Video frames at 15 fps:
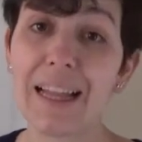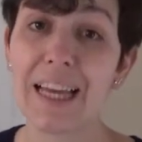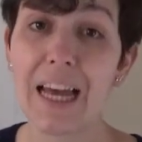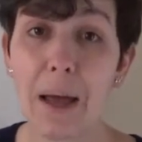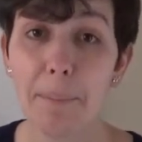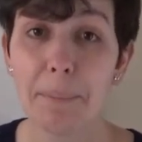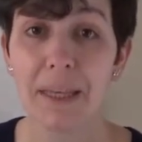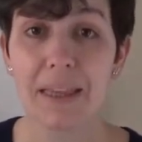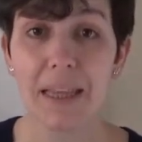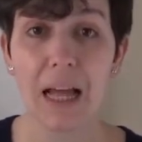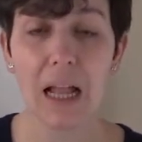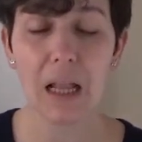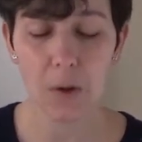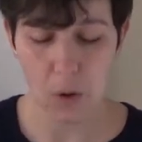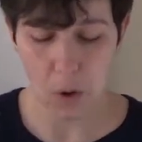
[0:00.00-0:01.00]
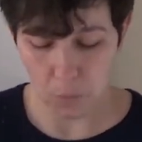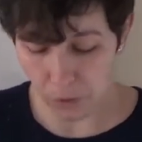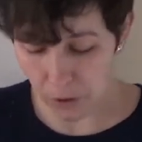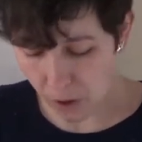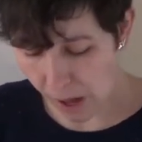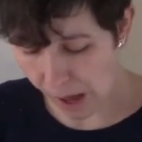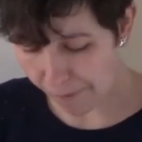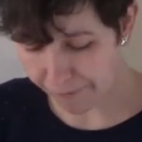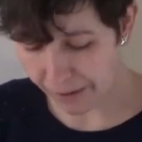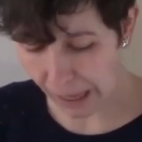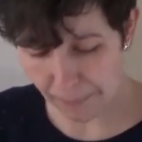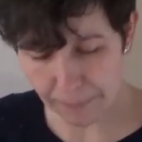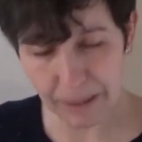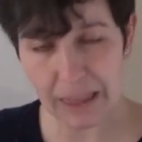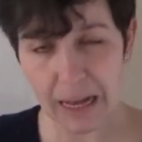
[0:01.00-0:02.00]
Capital, we don't have
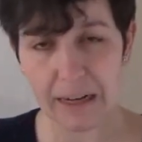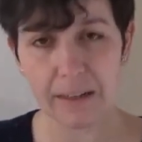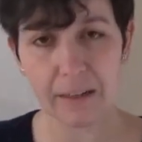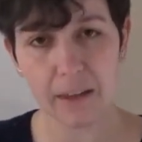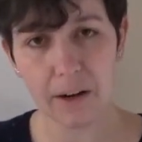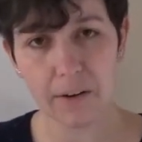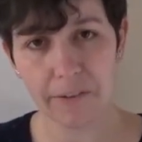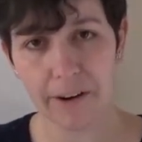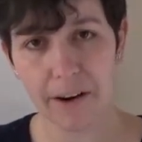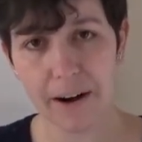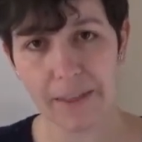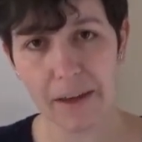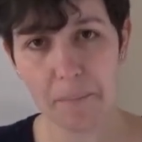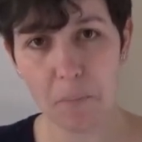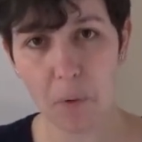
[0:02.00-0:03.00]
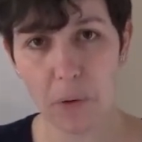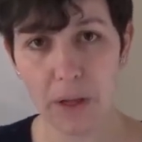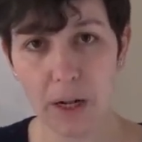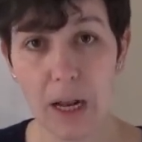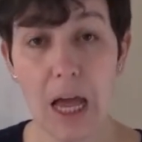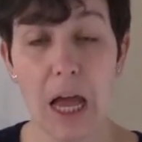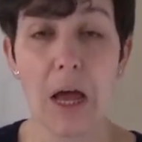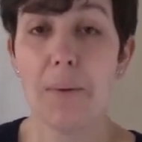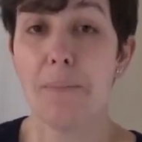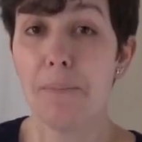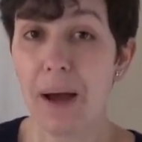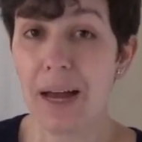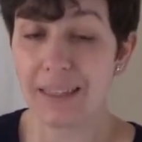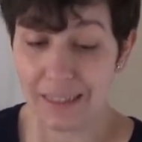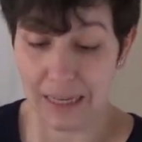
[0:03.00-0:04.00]
capital in the Ricardan model,
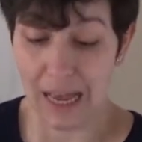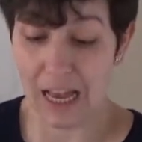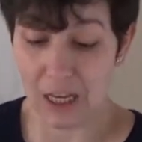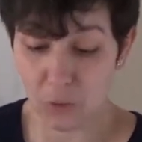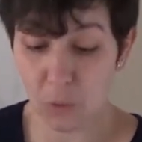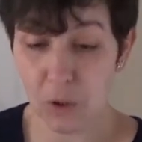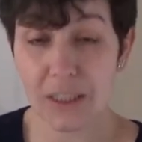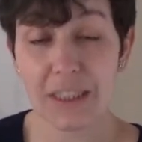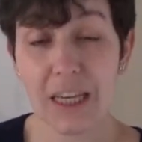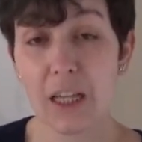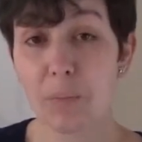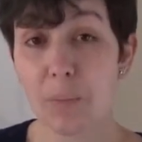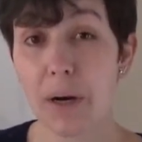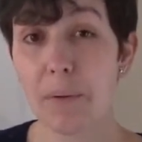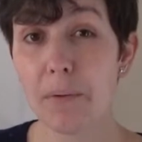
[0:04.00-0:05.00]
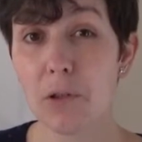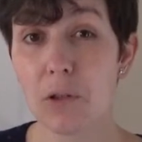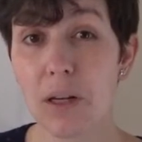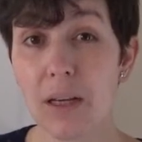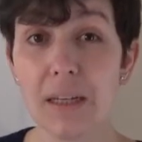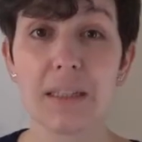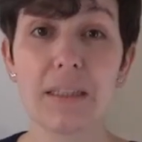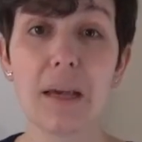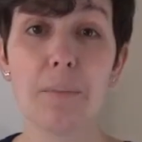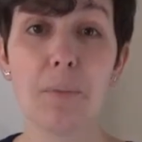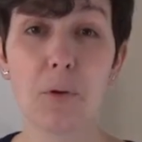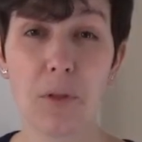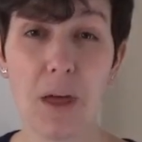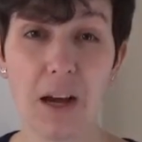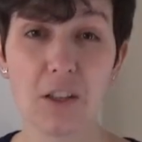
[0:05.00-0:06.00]
but as we said previously, it's a
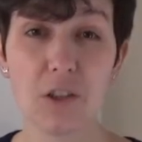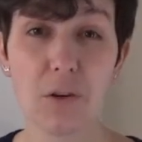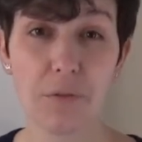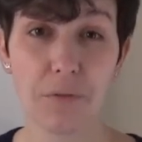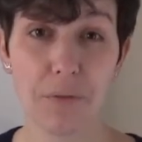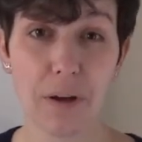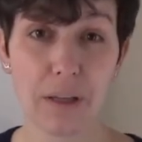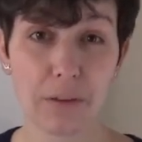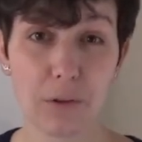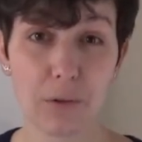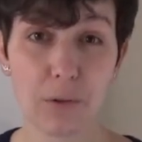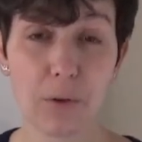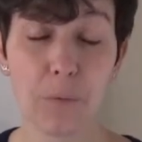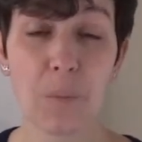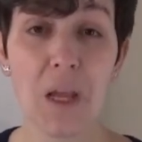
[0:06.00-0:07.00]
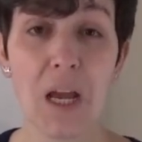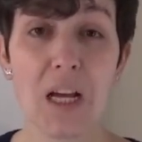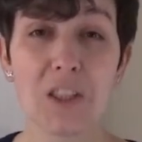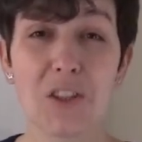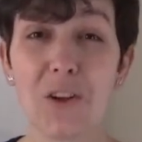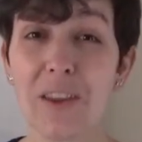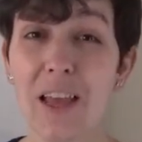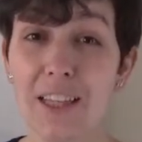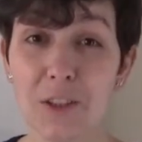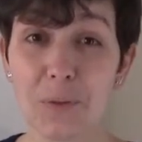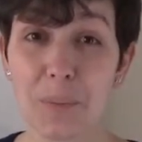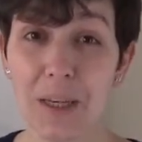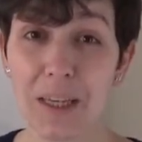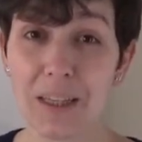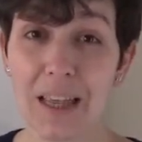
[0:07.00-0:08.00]
production factor. So that
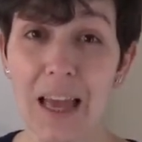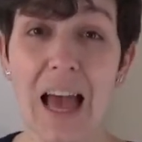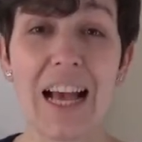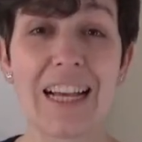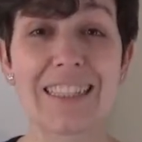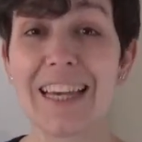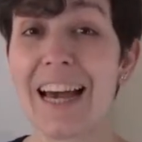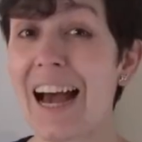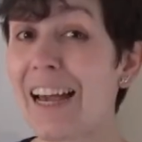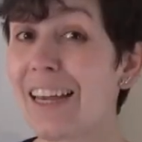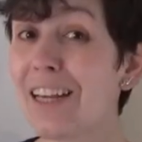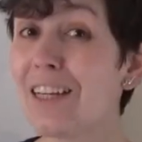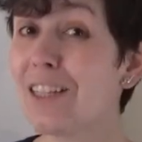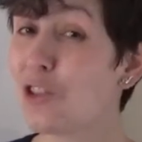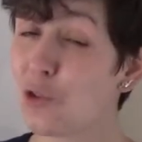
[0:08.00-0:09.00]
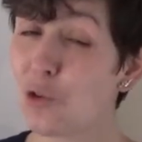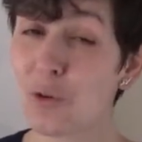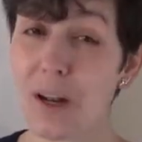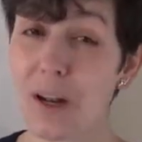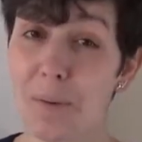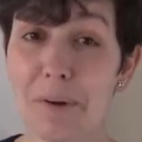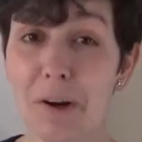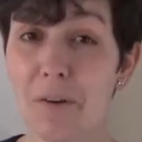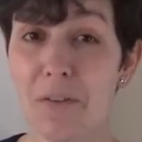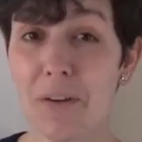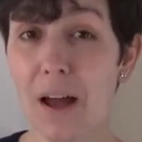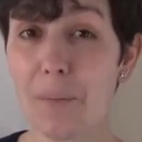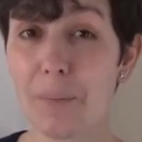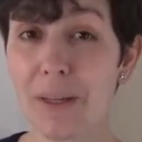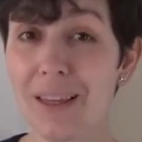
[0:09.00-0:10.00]
means as higher is your level of
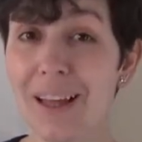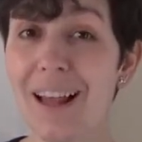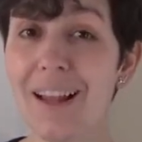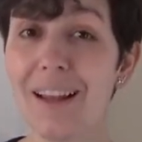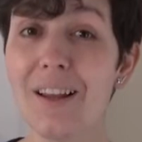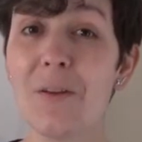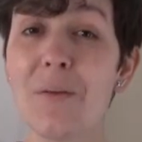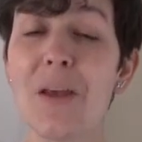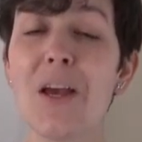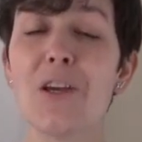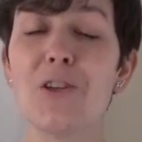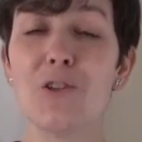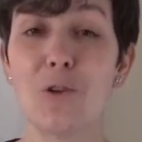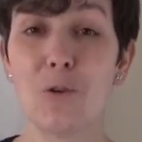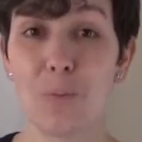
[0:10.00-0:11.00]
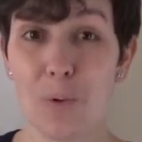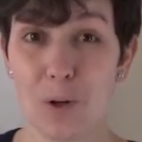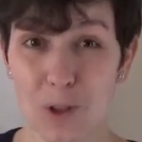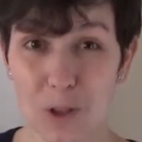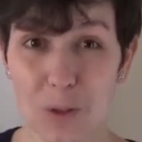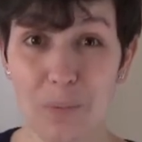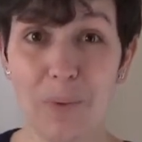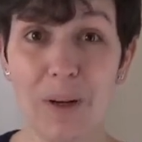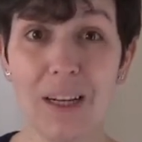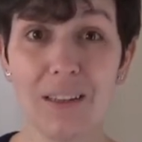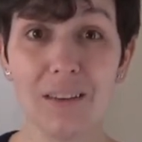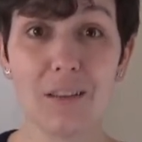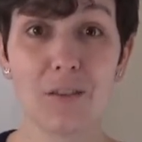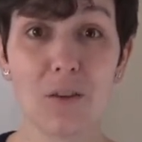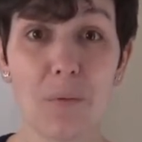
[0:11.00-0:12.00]
capital, your
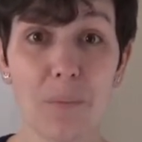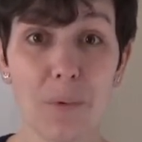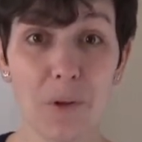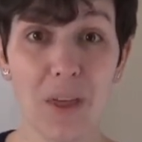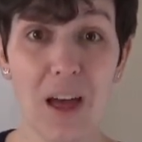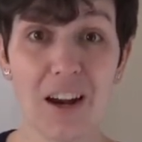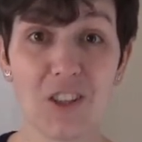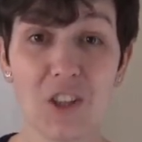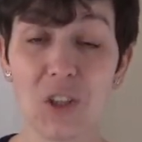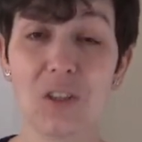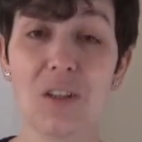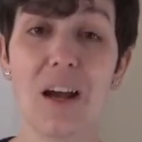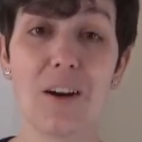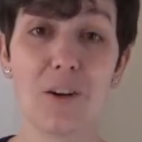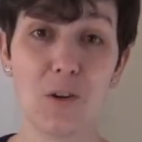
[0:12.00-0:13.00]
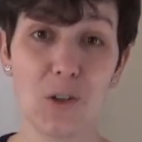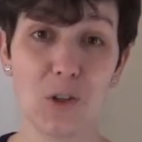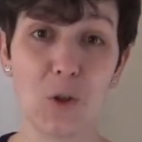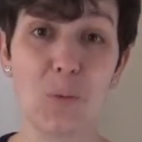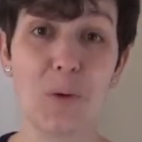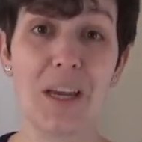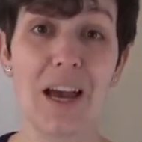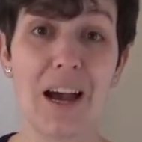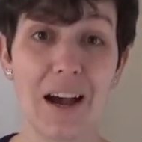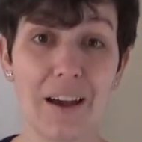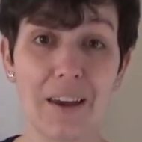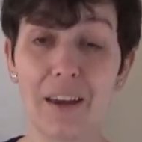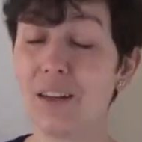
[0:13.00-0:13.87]
possibilities of production are going to be higher.